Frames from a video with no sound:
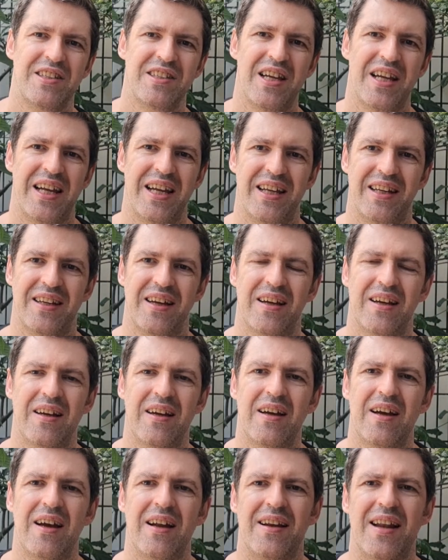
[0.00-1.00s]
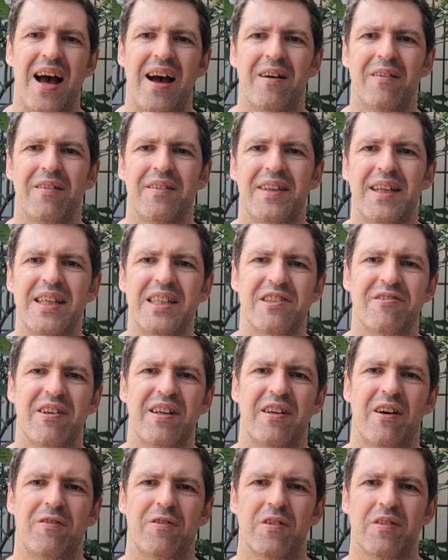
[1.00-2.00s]
scene. Now, these three
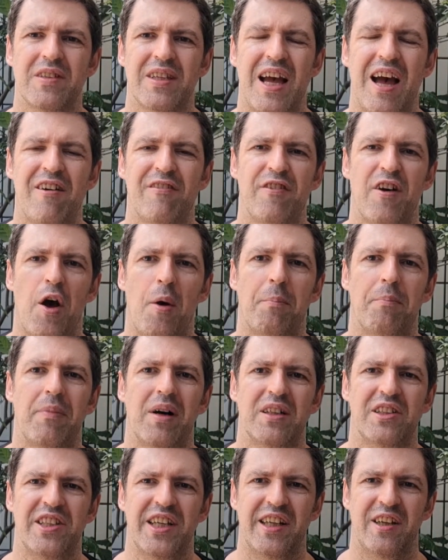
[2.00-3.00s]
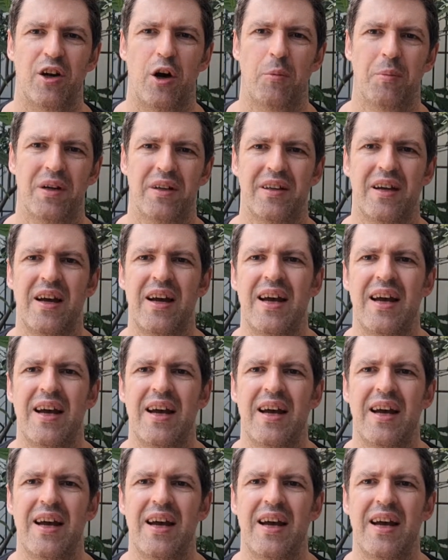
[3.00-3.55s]
novels have much in common.